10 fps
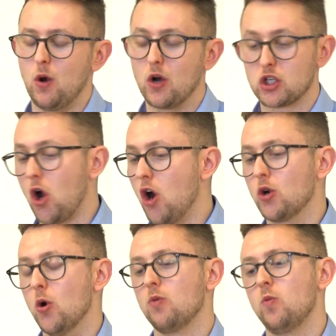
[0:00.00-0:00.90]
I started
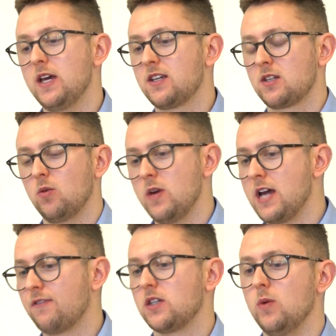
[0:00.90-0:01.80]
going weeks, week
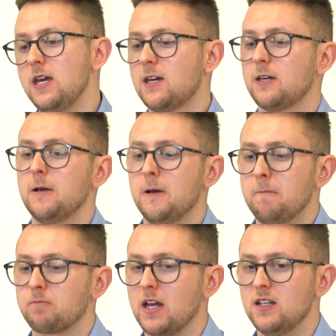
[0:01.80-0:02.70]
after week.
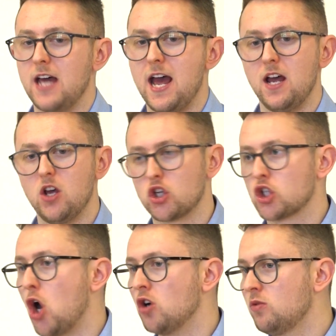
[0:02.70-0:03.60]
And uh, a
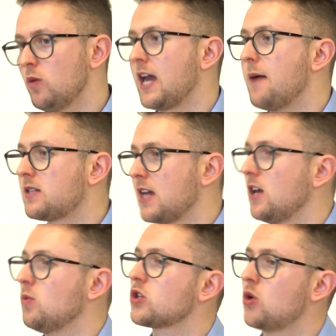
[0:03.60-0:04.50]
song we kept
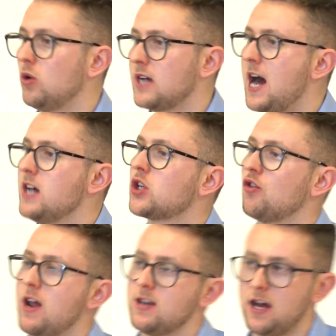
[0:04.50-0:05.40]
singing was called I
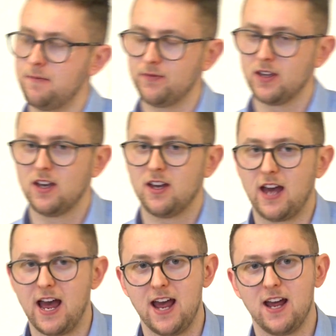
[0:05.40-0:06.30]
Surrender.
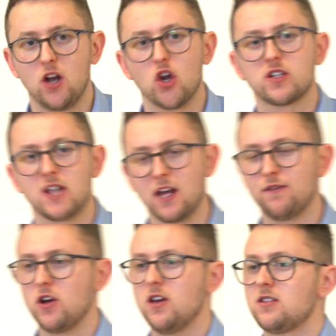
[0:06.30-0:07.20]
Uh, I'll not sing it
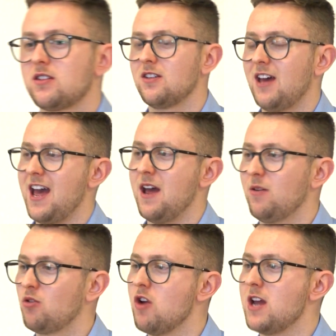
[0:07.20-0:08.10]
for you. Uh,
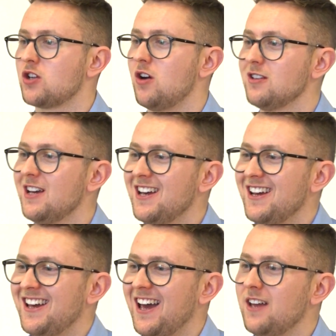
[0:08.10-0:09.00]
great song.
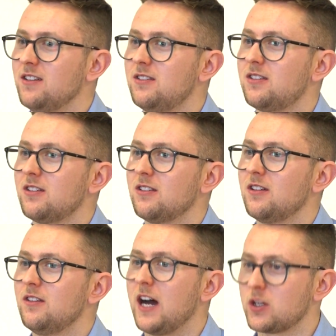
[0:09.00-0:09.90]
And
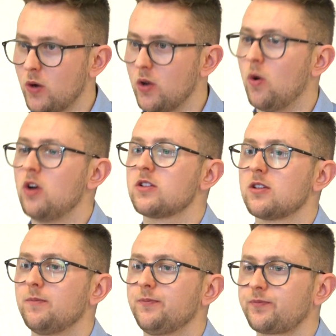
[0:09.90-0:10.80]
that's what it
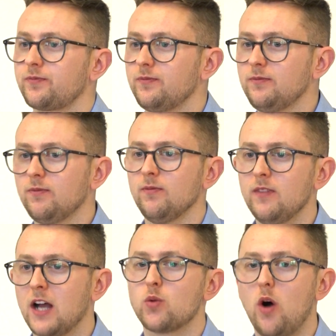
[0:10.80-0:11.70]
was.
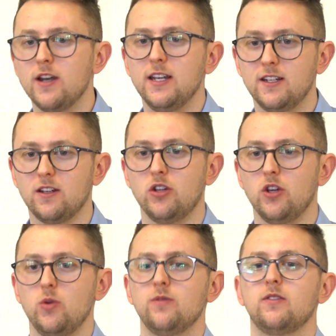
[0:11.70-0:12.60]
That's what I needed to
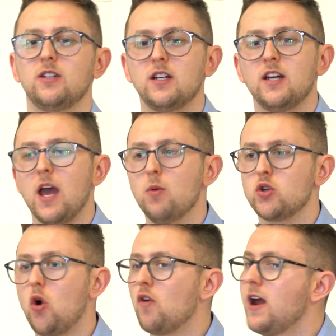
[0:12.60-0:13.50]
do. It
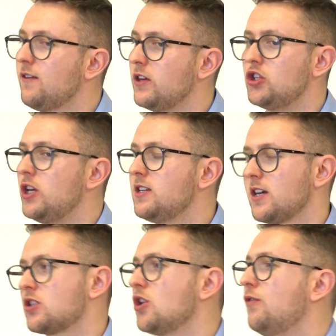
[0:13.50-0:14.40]
was all right if this
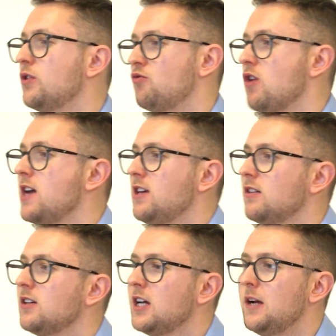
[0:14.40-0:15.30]
Jesus stuff was right,
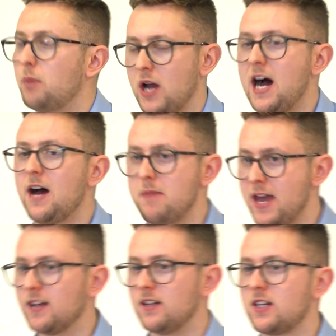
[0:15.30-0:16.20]
but I had to
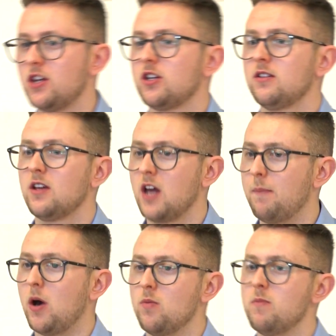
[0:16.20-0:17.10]
make a decision
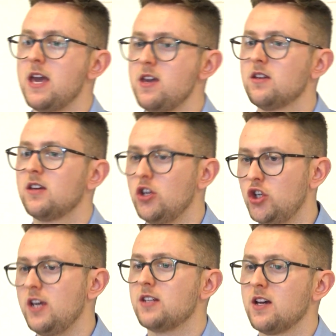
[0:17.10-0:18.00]
about me and
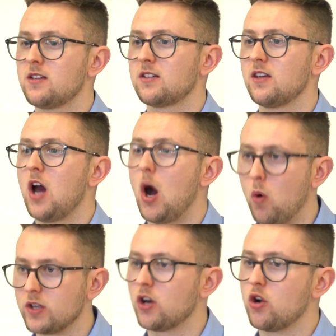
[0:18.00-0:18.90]
Jesus.
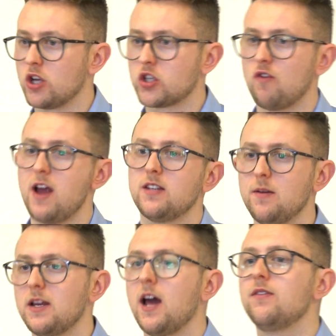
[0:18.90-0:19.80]
Was I going to surrender
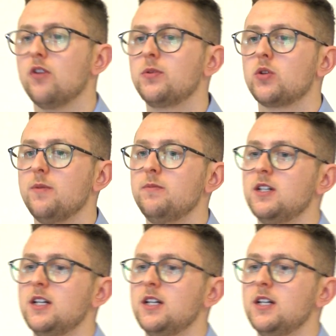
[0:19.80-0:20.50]
my life up to him?